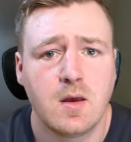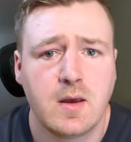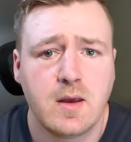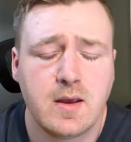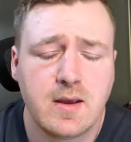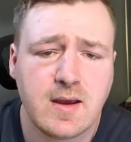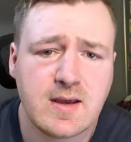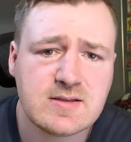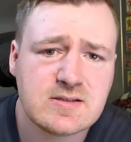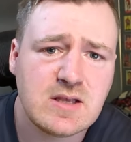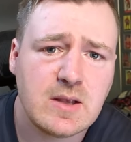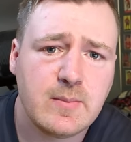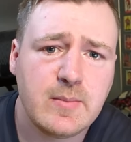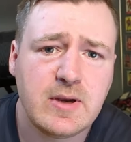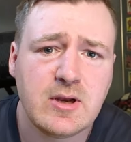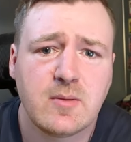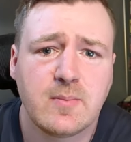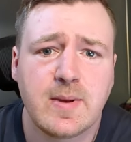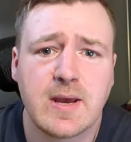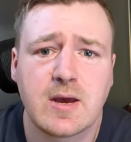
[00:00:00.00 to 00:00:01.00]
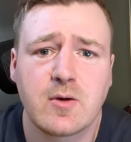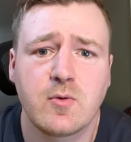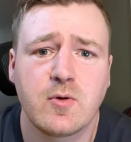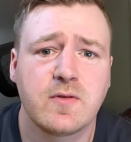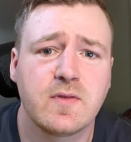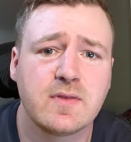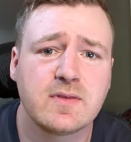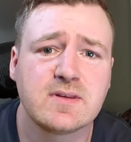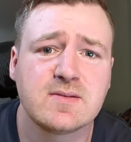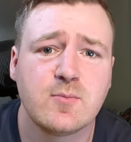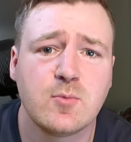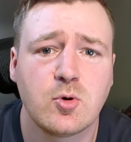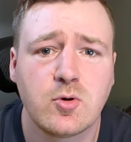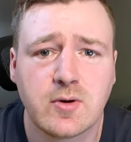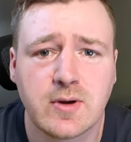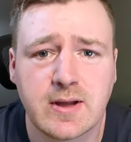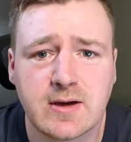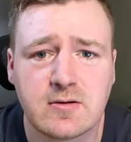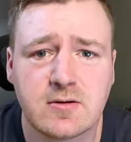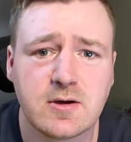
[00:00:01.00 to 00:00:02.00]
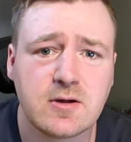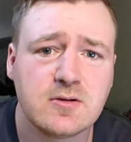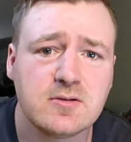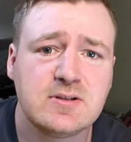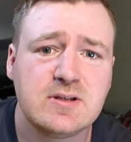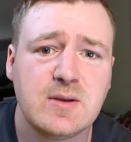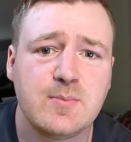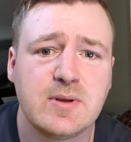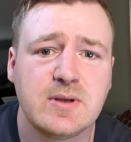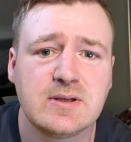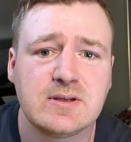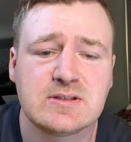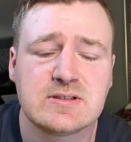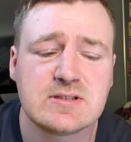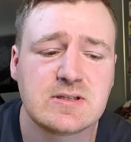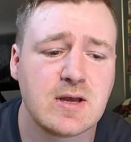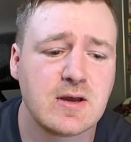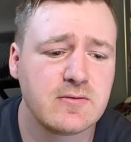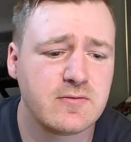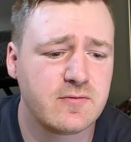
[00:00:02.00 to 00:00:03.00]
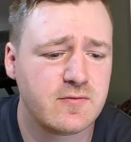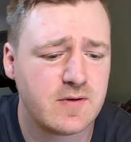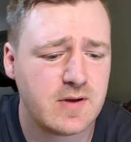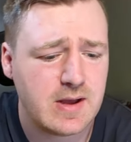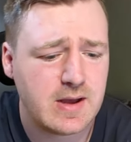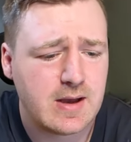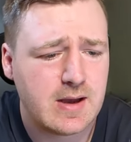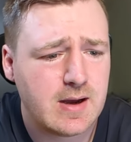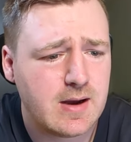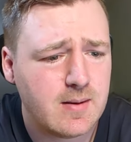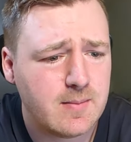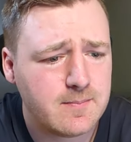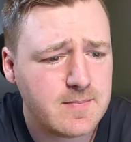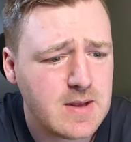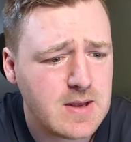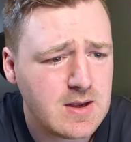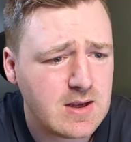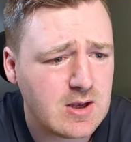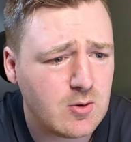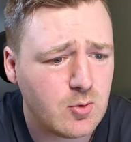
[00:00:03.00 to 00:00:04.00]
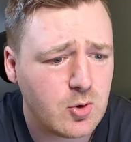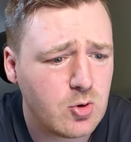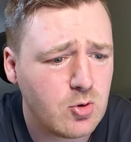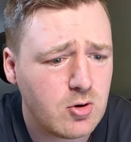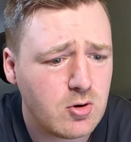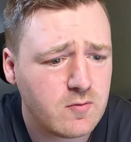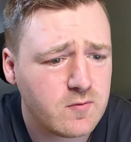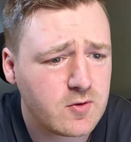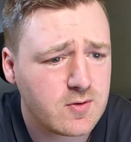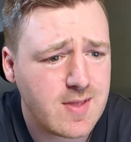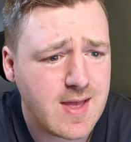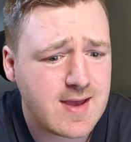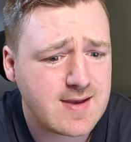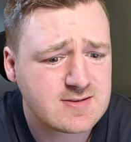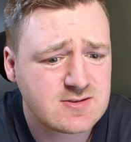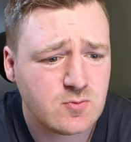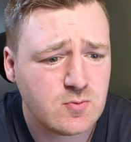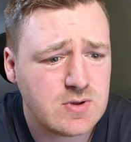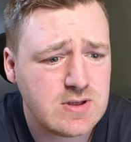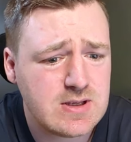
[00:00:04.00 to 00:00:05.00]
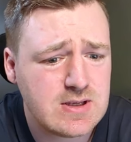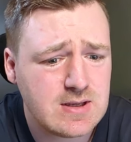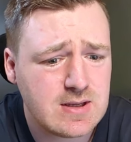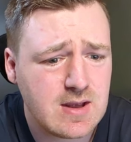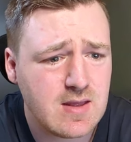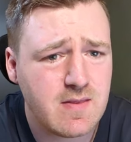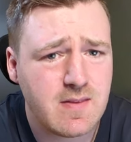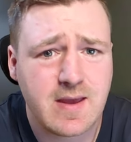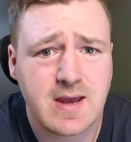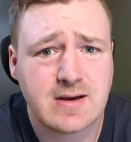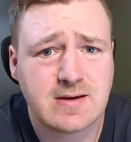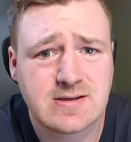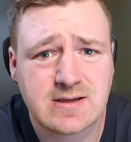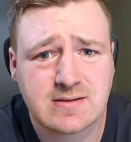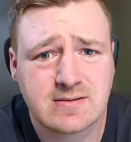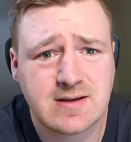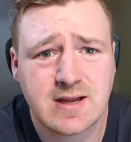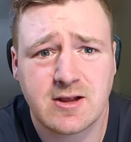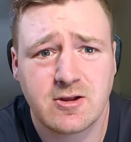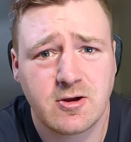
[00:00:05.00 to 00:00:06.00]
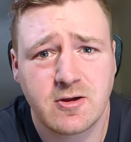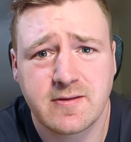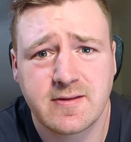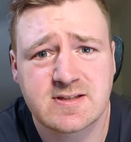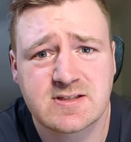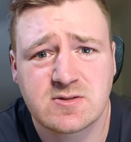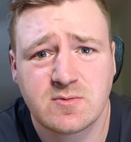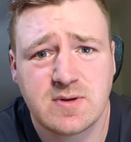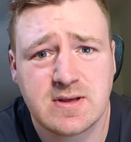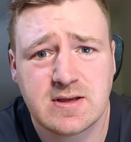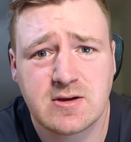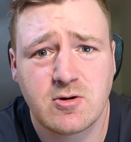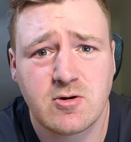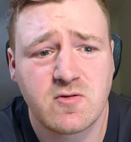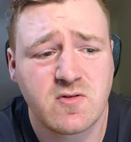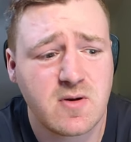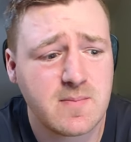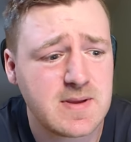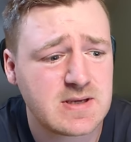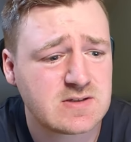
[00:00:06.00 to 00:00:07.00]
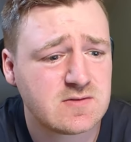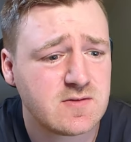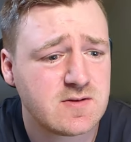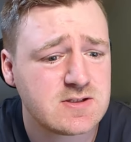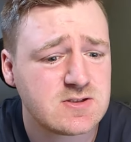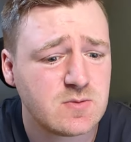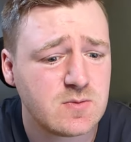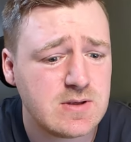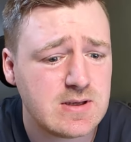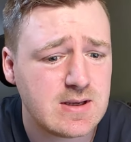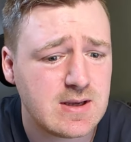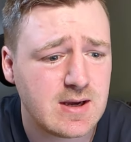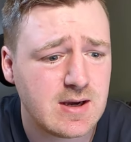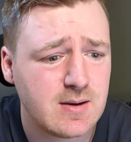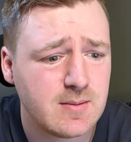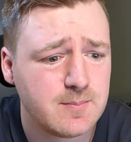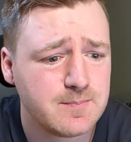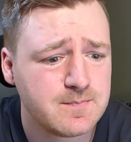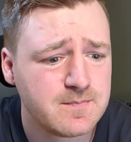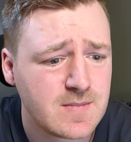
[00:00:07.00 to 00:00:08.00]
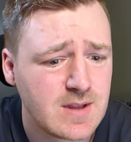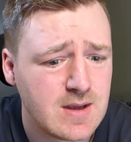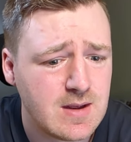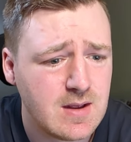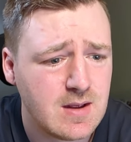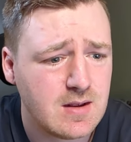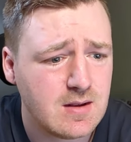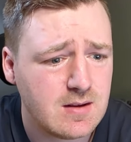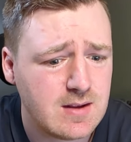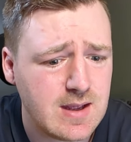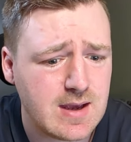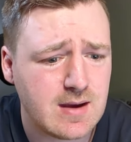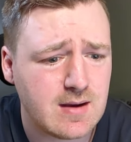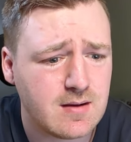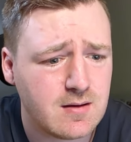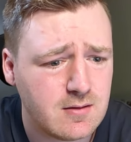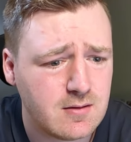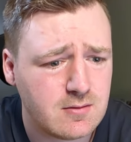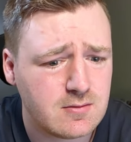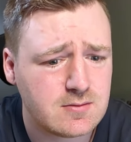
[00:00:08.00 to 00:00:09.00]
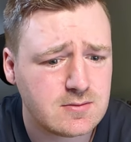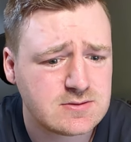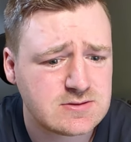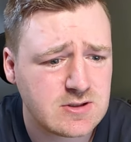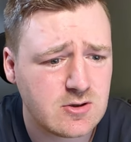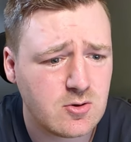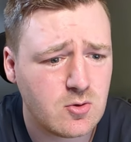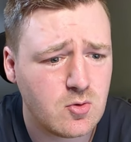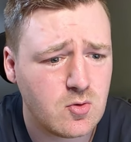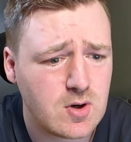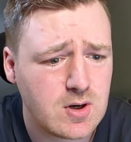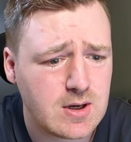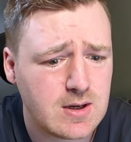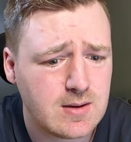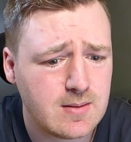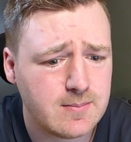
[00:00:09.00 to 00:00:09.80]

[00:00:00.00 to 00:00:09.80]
Hey guys, Eamonn here, back with some more NRL tipping stuff. Yeah, we'll go over last week and then take a look at this week, go over our picks for this week. Make sure